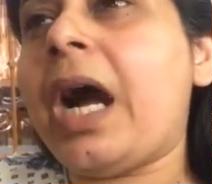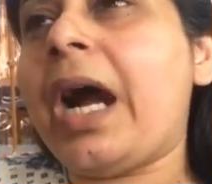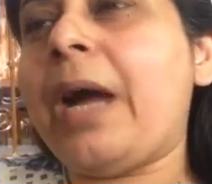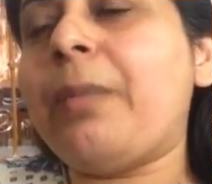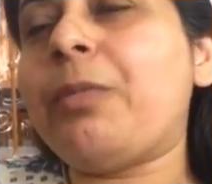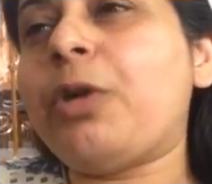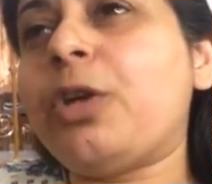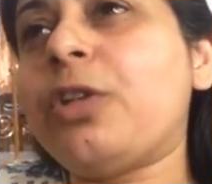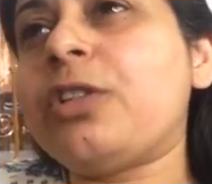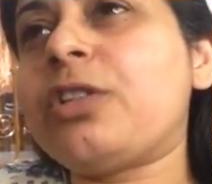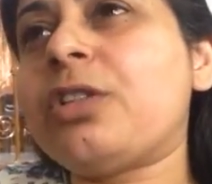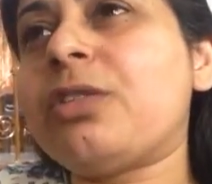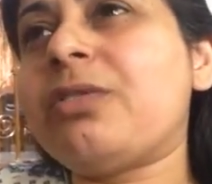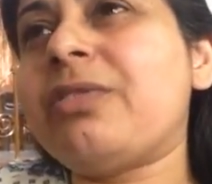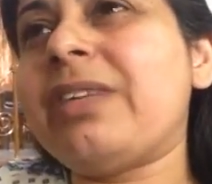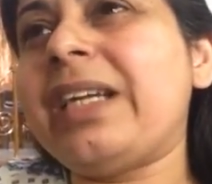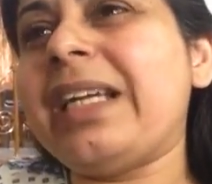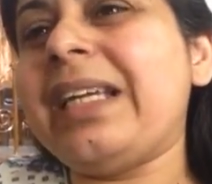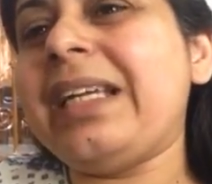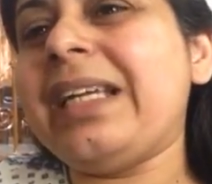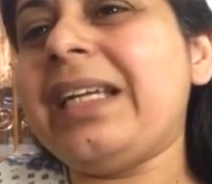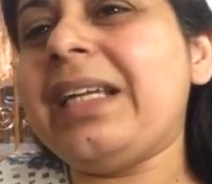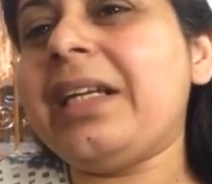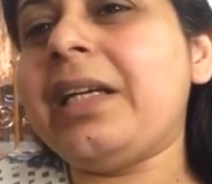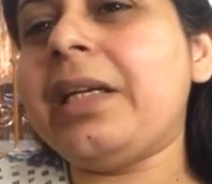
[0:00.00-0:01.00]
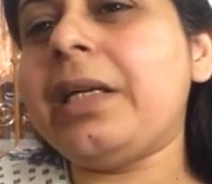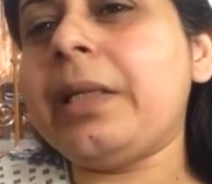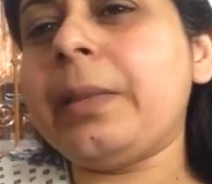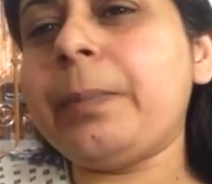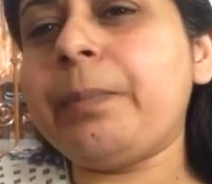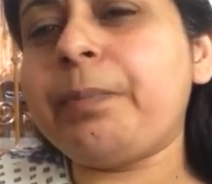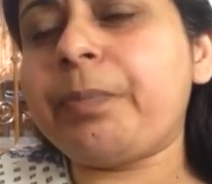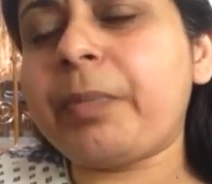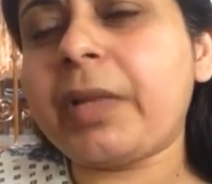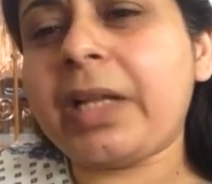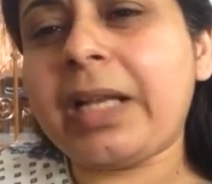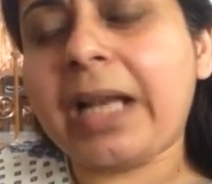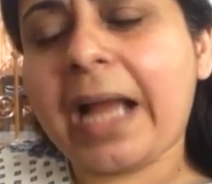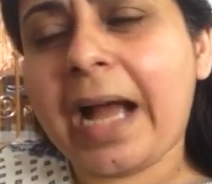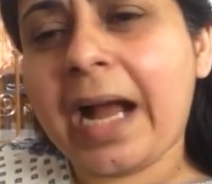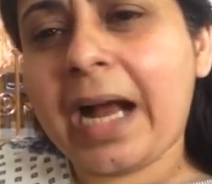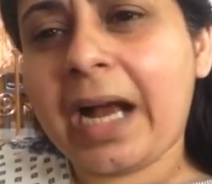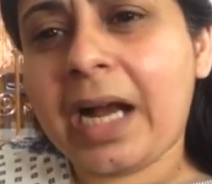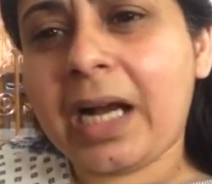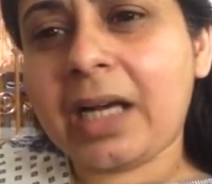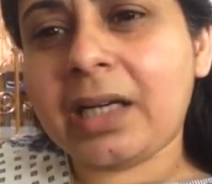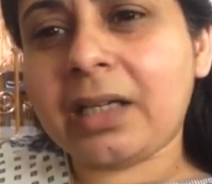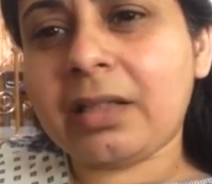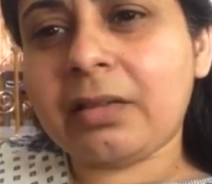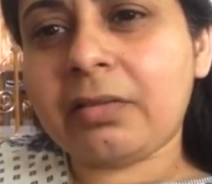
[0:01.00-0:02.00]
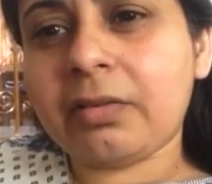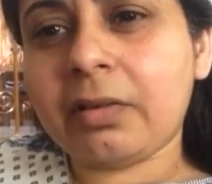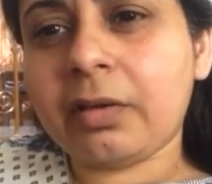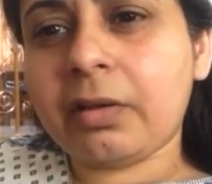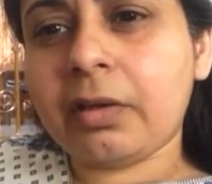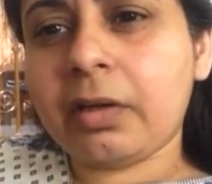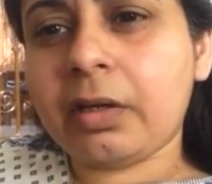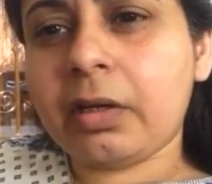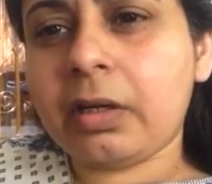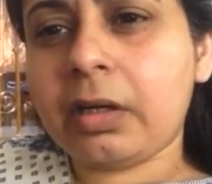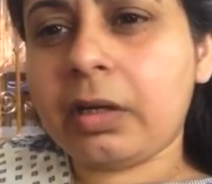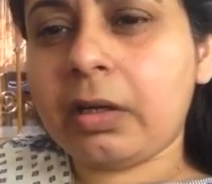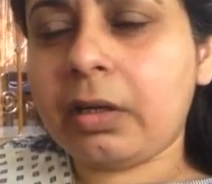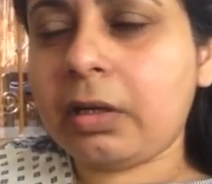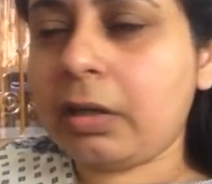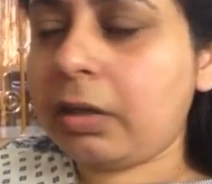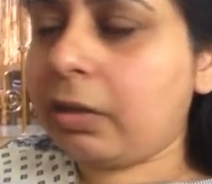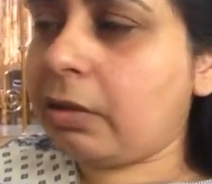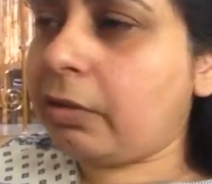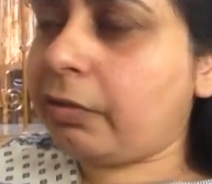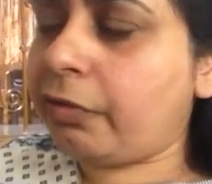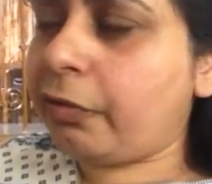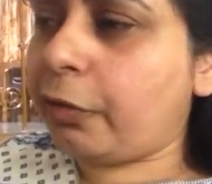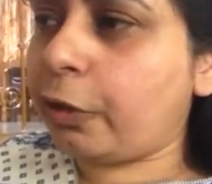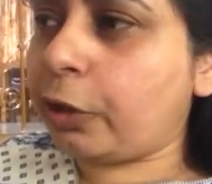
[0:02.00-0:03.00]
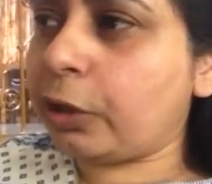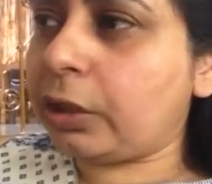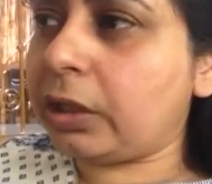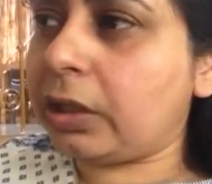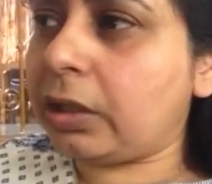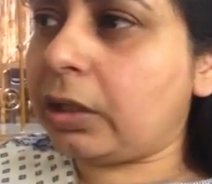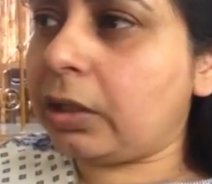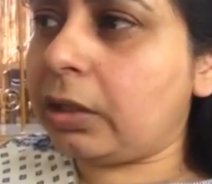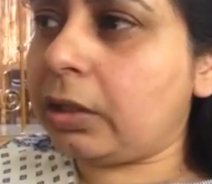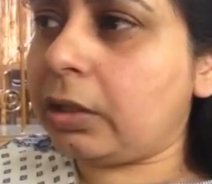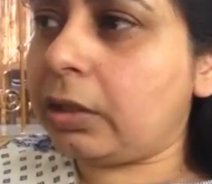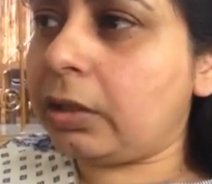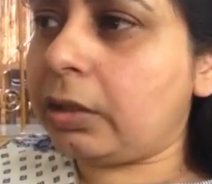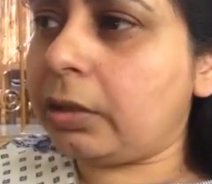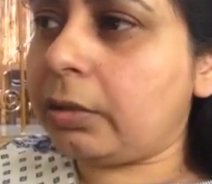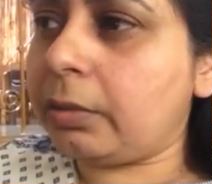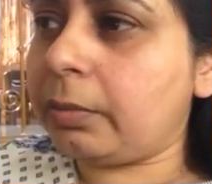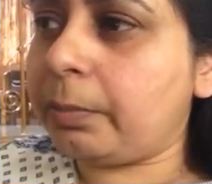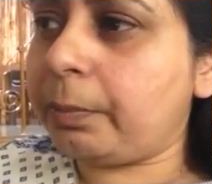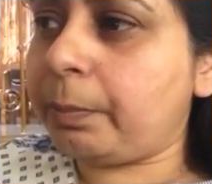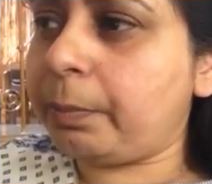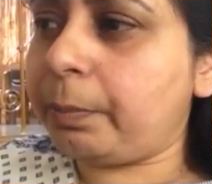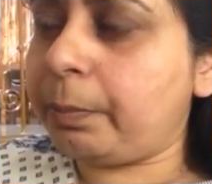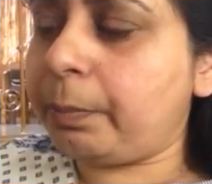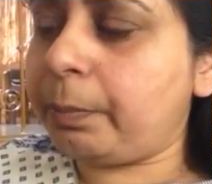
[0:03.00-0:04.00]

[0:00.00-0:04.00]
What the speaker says: I'm also very glad for the